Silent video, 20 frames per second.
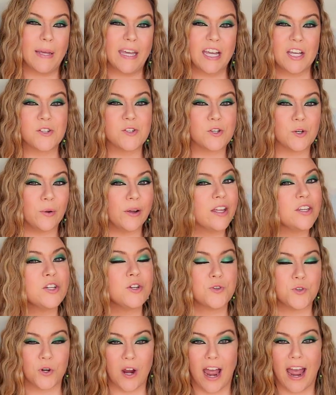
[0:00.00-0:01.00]
because you get
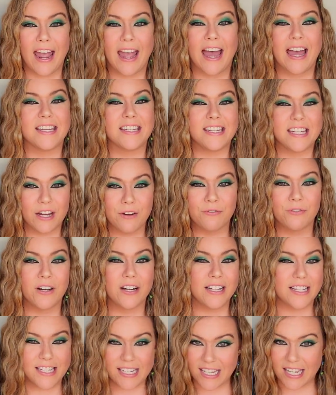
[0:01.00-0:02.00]
to try
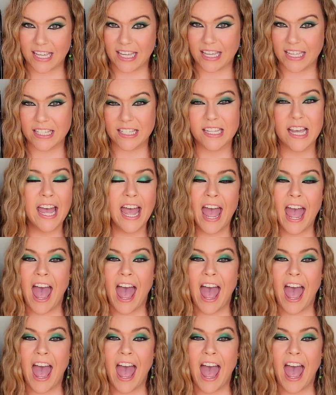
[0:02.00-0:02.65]
different teas